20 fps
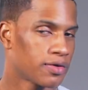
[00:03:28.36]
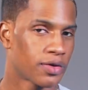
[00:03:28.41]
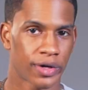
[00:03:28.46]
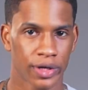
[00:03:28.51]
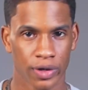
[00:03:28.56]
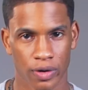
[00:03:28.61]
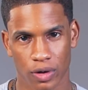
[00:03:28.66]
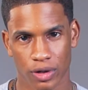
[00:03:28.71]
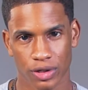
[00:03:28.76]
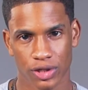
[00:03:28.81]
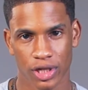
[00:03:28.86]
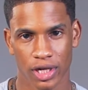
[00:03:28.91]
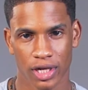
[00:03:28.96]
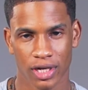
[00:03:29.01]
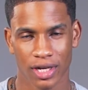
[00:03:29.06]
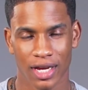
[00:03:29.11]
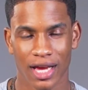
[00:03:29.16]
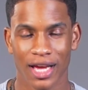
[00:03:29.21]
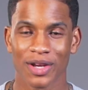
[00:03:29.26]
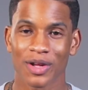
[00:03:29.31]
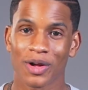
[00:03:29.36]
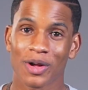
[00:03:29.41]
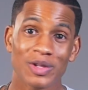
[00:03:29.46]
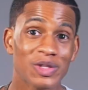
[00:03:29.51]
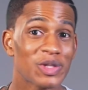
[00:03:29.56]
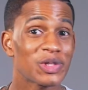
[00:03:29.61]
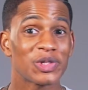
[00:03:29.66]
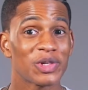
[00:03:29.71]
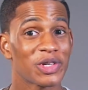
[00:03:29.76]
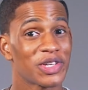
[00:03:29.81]
Orange culture, and
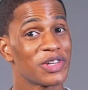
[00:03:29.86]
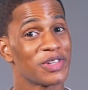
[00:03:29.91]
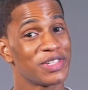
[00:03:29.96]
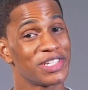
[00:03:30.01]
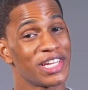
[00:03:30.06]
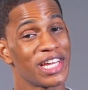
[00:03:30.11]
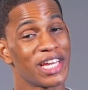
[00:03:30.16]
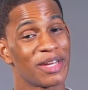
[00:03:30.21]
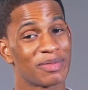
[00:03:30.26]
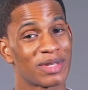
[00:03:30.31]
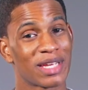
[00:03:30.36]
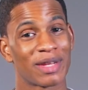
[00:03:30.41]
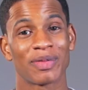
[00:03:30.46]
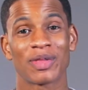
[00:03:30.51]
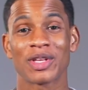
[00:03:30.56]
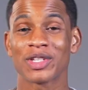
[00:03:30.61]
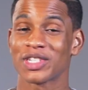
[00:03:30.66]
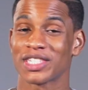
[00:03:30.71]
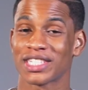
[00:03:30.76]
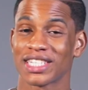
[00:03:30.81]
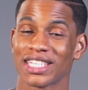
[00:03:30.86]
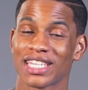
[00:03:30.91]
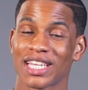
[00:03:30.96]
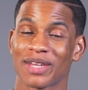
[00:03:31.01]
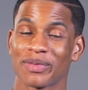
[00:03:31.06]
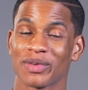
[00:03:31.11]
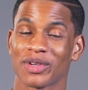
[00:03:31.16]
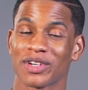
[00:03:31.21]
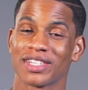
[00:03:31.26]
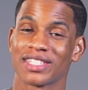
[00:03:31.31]
also Tokyo James. And I'm not just saying
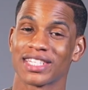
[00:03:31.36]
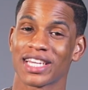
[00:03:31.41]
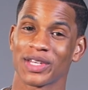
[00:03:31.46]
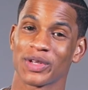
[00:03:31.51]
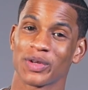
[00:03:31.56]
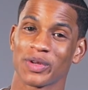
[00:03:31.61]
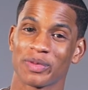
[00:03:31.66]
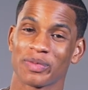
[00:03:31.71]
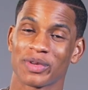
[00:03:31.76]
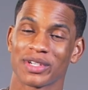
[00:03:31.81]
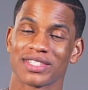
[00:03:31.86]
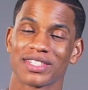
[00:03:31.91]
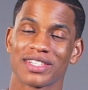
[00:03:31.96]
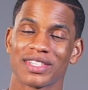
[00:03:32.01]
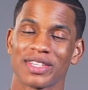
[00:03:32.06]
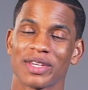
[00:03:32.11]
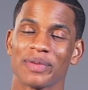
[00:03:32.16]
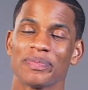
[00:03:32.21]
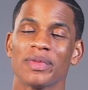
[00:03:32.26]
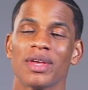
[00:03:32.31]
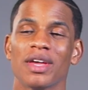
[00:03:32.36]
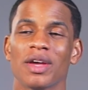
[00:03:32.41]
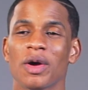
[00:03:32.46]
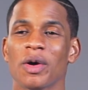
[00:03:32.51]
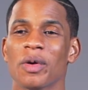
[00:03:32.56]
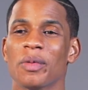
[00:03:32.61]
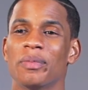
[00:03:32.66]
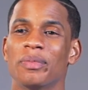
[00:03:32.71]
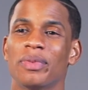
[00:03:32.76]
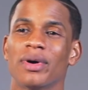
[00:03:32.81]
that because I know him personally,
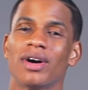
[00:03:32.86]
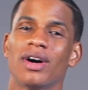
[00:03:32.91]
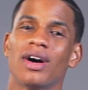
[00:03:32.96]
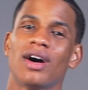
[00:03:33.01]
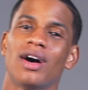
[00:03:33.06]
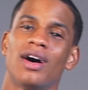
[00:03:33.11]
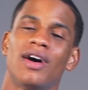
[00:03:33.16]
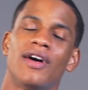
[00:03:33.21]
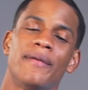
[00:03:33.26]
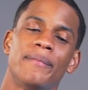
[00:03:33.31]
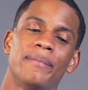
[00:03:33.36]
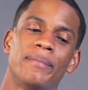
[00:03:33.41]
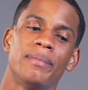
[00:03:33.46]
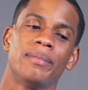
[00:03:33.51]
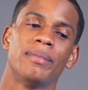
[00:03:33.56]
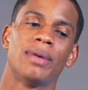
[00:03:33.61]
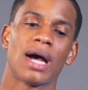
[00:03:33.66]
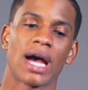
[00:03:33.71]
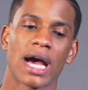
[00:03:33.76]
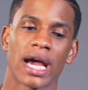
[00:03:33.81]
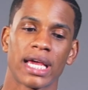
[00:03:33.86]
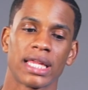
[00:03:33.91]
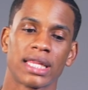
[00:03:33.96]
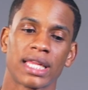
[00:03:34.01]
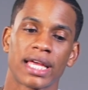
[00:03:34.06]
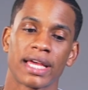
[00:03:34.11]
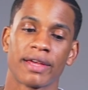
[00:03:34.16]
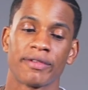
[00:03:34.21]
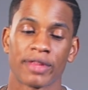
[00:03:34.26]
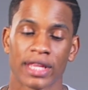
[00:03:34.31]
but
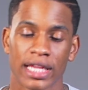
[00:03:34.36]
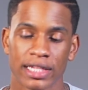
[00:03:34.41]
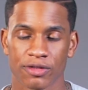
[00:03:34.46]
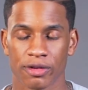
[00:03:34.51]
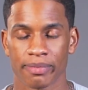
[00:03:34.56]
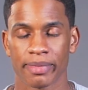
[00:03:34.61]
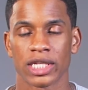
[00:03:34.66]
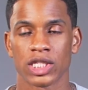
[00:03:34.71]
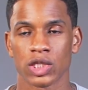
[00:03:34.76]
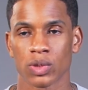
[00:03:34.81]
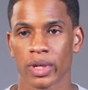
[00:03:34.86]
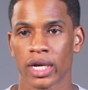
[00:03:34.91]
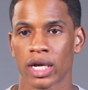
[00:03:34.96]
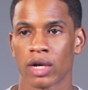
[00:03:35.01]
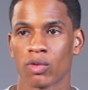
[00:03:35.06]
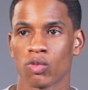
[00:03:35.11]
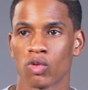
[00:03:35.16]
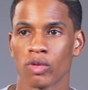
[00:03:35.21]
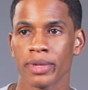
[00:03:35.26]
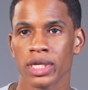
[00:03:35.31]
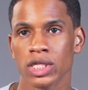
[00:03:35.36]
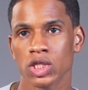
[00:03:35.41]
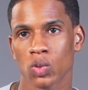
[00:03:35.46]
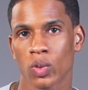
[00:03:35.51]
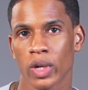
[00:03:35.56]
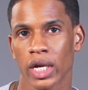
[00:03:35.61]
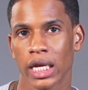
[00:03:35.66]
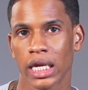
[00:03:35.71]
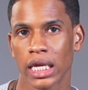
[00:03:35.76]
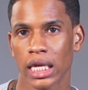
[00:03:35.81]
that's for menswear. Women's
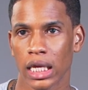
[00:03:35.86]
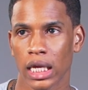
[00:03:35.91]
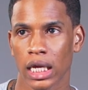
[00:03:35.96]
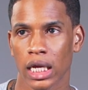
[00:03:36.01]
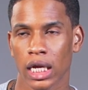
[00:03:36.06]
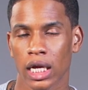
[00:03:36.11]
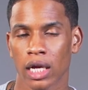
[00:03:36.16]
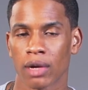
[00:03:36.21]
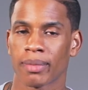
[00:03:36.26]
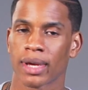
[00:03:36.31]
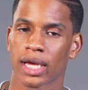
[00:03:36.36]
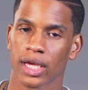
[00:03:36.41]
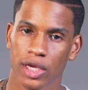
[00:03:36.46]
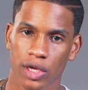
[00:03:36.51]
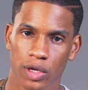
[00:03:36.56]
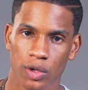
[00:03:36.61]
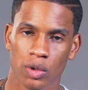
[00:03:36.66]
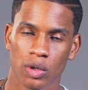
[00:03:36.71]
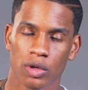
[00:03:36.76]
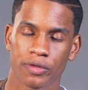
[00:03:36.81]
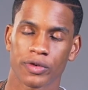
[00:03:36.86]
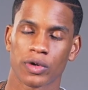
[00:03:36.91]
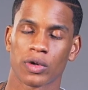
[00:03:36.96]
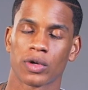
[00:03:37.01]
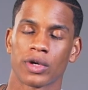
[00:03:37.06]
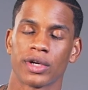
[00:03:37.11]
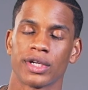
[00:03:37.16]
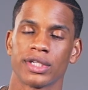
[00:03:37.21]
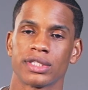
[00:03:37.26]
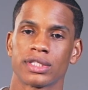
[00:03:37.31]
wear here, Makio, of
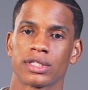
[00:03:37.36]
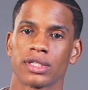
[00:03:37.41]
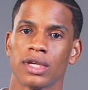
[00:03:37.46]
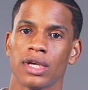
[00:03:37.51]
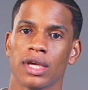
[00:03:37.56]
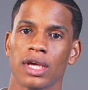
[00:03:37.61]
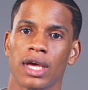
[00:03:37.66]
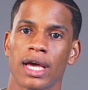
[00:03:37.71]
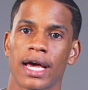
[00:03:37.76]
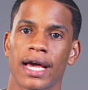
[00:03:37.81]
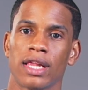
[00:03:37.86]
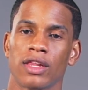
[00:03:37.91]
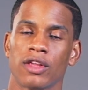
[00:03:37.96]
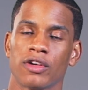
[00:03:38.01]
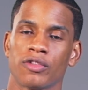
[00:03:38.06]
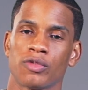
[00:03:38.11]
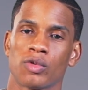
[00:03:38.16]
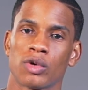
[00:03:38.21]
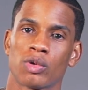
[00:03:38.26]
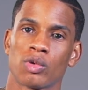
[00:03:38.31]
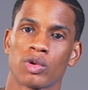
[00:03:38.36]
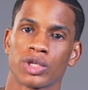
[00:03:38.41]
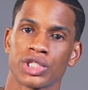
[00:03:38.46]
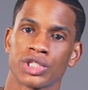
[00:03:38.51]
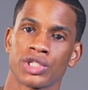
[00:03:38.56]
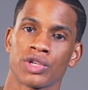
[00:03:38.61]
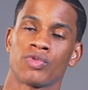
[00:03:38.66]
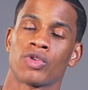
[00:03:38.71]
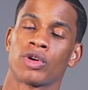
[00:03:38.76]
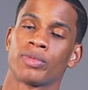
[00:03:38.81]
course. I love what
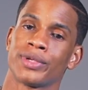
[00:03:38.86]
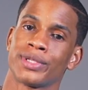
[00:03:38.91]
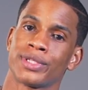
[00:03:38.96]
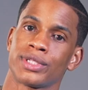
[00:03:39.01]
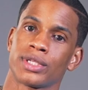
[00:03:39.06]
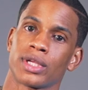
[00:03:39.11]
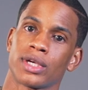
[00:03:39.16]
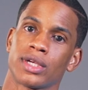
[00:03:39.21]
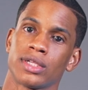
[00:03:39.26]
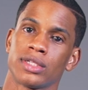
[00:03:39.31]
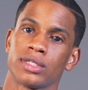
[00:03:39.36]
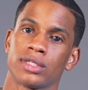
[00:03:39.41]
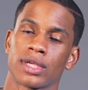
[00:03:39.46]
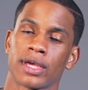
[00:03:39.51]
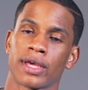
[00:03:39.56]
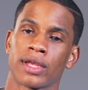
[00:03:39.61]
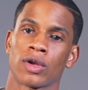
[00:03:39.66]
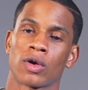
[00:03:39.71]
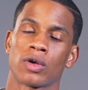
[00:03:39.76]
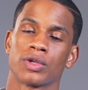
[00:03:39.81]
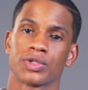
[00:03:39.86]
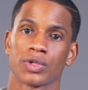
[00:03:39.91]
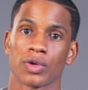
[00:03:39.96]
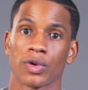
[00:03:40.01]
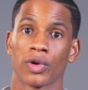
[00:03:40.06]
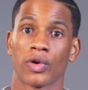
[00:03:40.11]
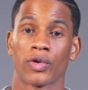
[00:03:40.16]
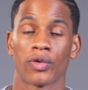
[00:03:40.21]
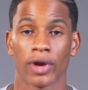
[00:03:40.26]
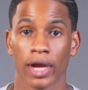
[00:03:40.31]
Washington Roberts does, and
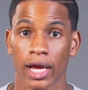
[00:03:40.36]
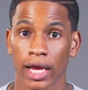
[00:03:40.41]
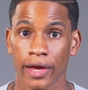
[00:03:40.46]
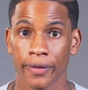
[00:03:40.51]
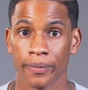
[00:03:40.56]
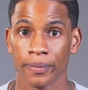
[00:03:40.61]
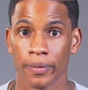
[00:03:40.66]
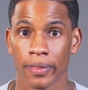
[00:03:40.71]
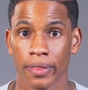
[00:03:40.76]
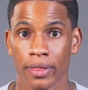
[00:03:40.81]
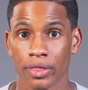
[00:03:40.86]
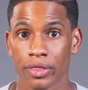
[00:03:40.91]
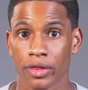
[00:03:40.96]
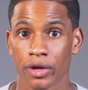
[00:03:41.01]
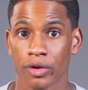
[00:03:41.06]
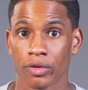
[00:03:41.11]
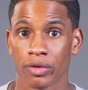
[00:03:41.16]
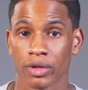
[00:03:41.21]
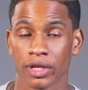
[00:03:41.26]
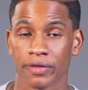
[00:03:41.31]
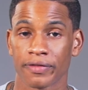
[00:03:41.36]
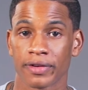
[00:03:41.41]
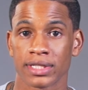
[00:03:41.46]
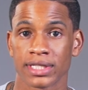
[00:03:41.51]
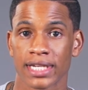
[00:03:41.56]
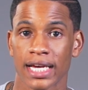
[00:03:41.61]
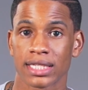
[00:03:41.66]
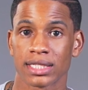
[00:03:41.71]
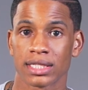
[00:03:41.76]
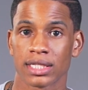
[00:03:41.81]
also Grey. They're really
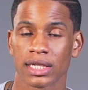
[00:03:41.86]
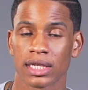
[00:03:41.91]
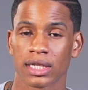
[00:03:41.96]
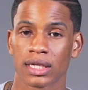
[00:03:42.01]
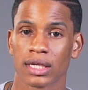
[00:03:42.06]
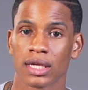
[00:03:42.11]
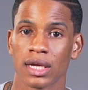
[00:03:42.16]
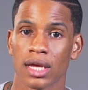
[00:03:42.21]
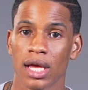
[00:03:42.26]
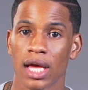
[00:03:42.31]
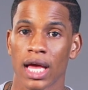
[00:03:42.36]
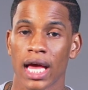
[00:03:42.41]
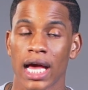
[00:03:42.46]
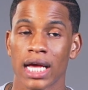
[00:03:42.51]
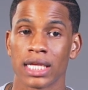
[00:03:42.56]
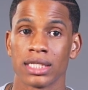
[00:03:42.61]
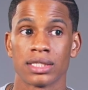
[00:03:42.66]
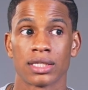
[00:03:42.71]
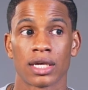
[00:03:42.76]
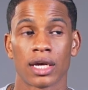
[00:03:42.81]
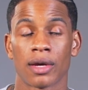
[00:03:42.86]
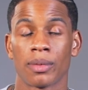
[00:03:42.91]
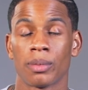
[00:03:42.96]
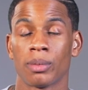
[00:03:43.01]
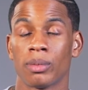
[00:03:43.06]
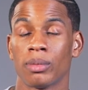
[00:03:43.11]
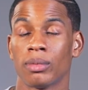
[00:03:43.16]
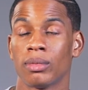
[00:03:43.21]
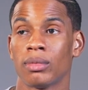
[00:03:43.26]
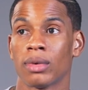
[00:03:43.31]
fantastic. And
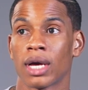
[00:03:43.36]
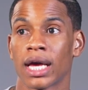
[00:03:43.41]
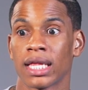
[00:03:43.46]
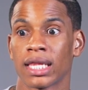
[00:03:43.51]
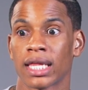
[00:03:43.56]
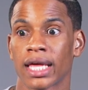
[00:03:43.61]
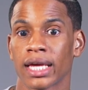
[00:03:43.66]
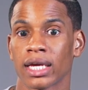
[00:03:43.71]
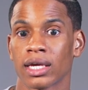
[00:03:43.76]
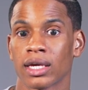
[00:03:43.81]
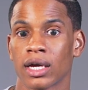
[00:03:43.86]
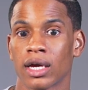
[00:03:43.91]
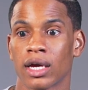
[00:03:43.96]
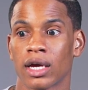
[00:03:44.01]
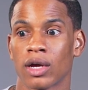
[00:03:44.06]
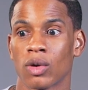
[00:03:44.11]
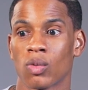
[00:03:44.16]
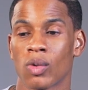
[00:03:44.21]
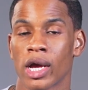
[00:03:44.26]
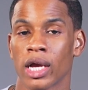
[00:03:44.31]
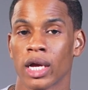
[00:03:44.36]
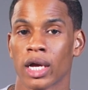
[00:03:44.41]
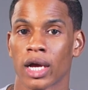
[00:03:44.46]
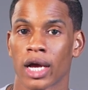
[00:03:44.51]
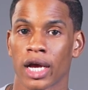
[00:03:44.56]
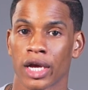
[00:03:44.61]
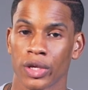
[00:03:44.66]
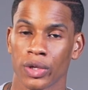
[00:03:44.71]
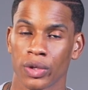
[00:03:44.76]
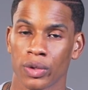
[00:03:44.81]
I like
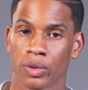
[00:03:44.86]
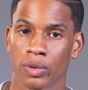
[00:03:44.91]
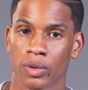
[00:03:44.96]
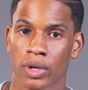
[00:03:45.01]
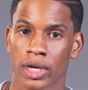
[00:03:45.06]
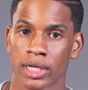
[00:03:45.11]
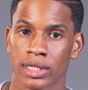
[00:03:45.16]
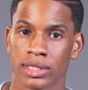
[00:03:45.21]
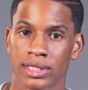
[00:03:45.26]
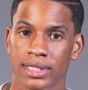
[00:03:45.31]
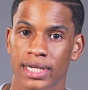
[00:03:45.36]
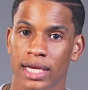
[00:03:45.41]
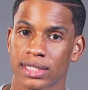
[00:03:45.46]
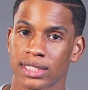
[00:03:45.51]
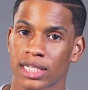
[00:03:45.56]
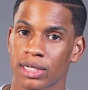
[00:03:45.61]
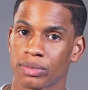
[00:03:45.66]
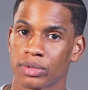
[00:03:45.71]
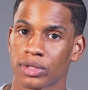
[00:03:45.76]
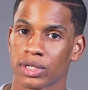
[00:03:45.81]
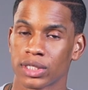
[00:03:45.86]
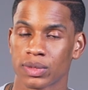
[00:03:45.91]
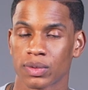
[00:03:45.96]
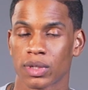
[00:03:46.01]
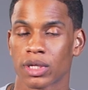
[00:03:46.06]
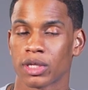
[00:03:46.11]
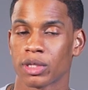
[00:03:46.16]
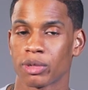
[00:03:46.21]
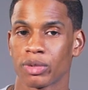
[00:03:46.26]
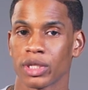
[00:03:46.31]
Wanga Ayu and Style Temple as
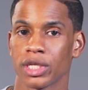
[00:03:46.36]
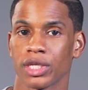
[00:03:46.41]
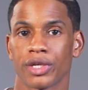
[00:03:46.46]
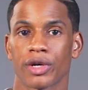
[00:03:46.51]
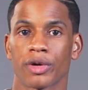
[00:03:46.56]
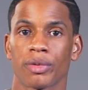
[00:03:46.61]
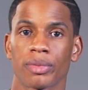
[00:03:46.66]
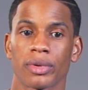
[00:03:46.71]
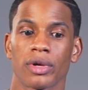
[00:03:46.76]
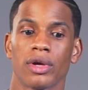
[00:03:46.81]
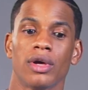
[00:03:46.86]
well. They're pretty dope.